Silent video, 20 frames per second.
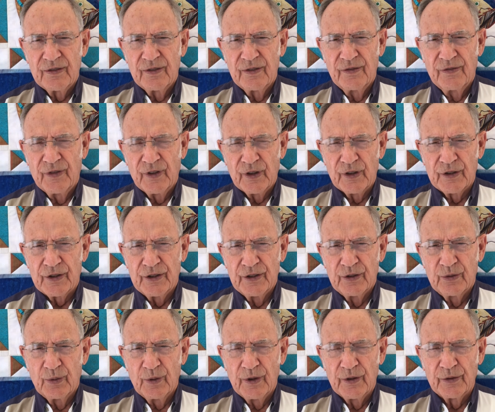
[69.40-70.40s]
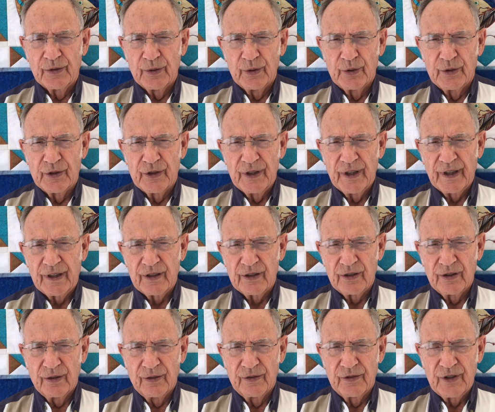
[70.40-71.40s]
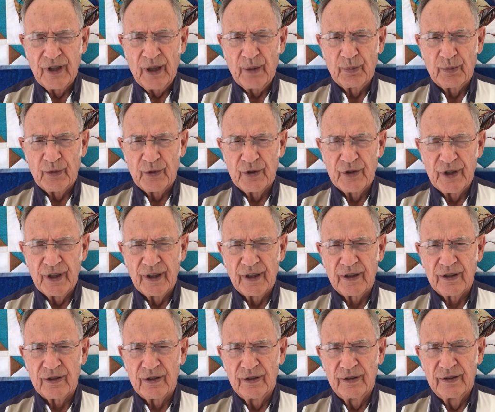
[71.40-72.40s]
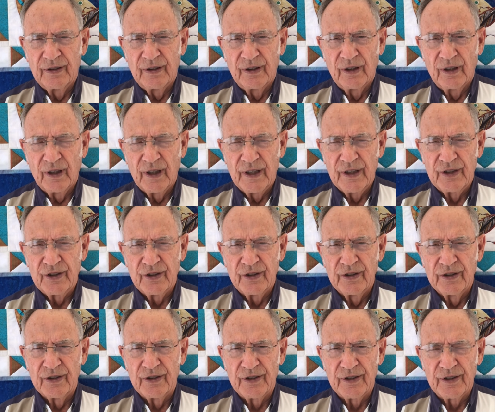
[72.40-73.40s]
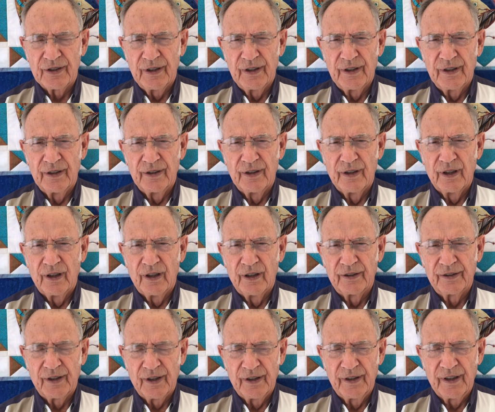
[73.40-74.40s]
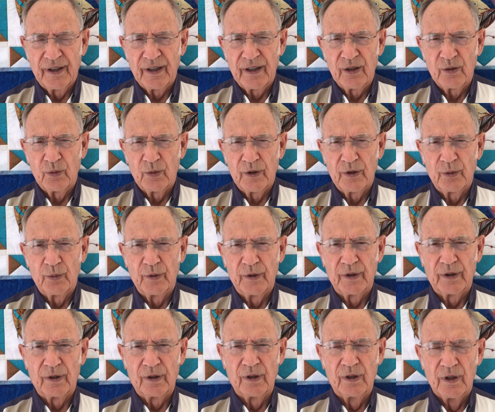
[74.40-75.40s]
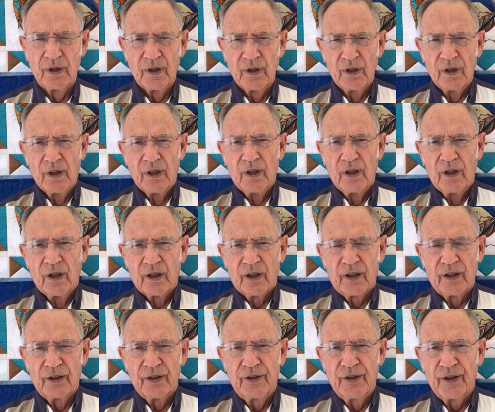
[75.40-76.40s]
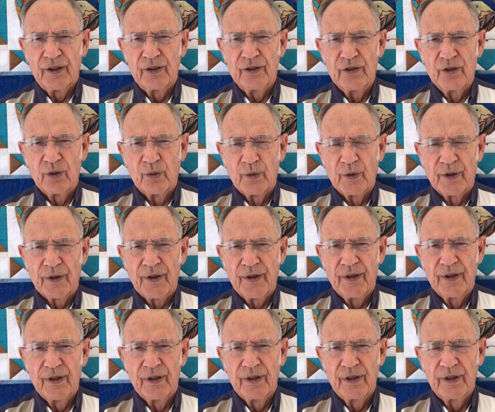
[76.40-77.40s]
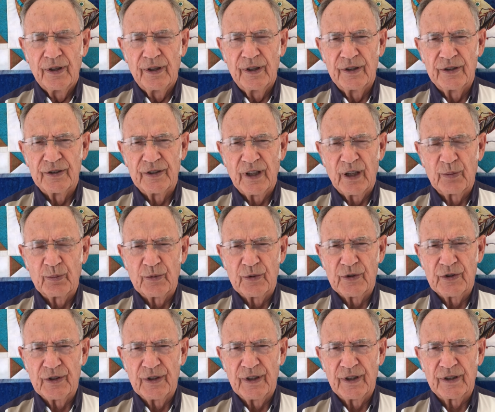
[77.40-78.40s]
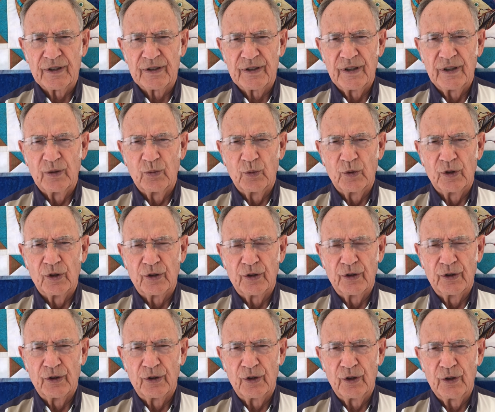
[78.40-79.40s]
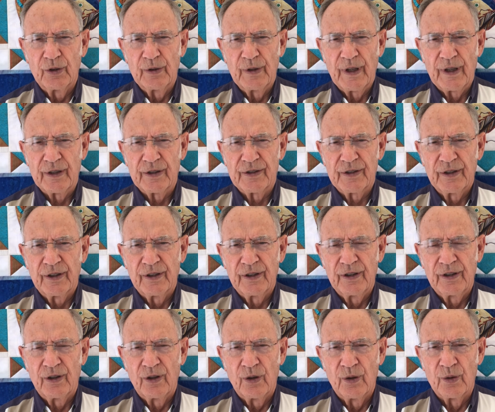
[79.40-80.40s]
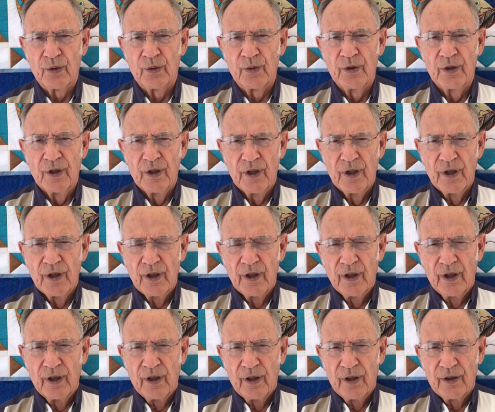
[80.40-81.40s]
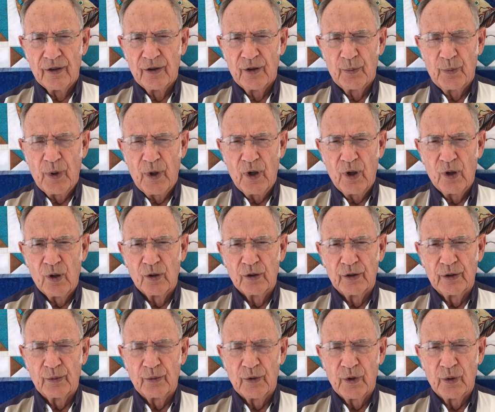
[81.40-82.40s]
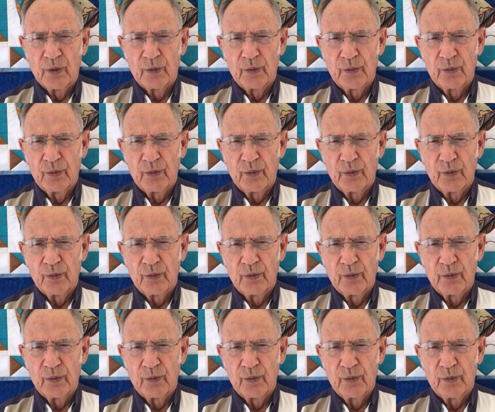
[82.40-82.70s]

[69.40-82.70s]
verses 1 through 6 of chapter 6 in Galatians, and today we will continue with in chapter 6, and we'll conclude our study on the letter